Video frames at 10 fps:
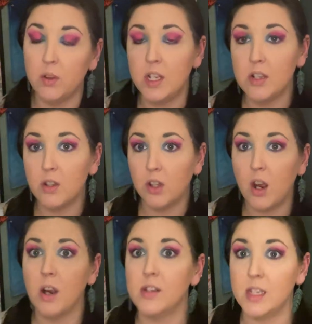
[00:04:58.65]
These are the
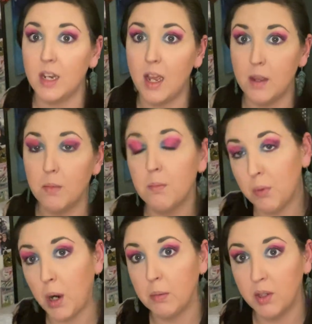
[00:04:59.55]
cards that I'm
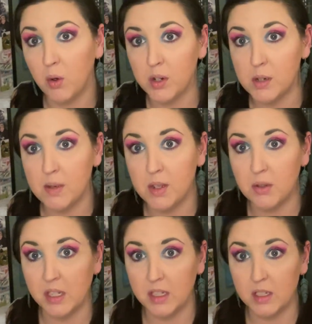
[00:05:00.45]
probably going to be
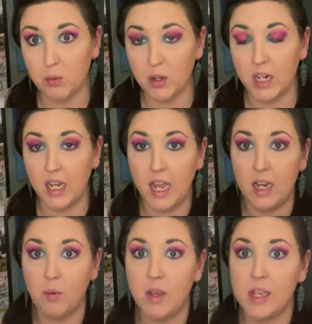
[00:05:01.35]
using in this reading
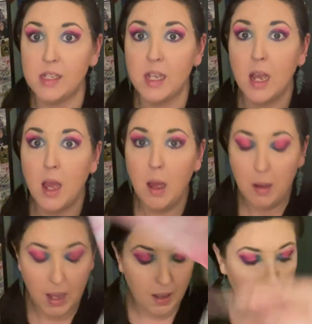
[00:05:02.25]
anyways,
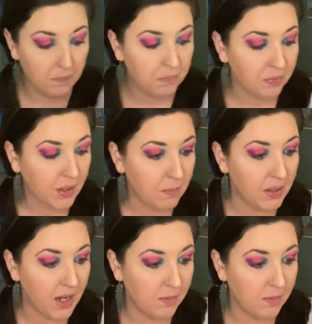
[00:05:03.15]
um, but